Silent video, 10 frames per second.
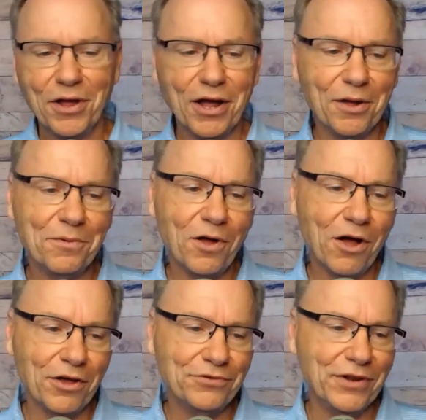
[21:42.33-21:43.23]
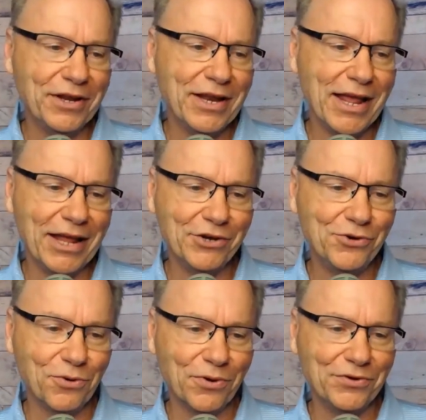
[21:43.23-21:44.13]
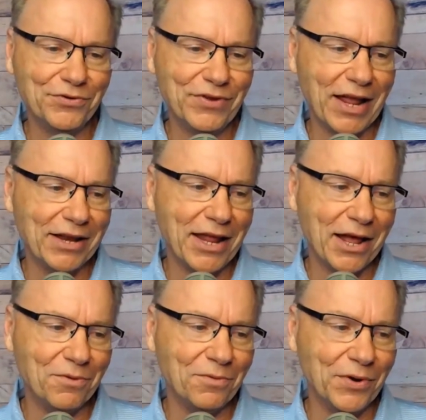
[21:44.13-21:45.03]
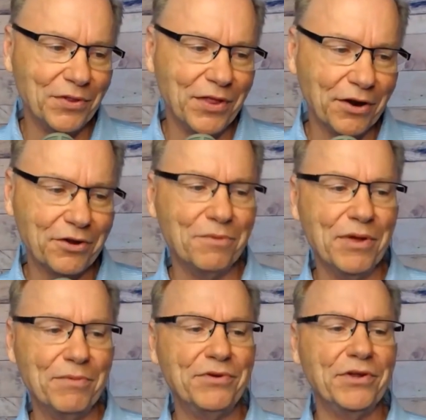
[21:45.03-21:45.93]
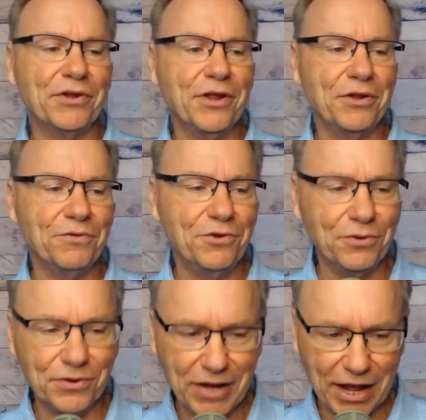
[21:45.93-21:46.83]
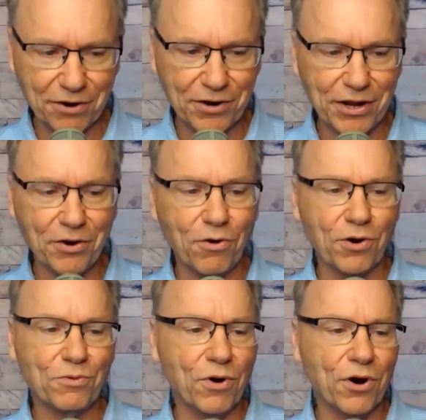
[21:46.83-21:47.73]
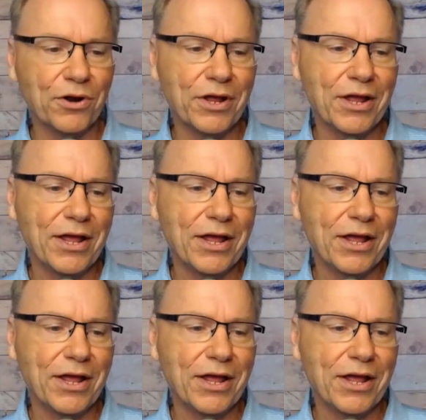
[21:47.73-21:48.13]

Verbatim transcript: uh, Austin and Jordan stand out with their commitment to, to integrity and hard work.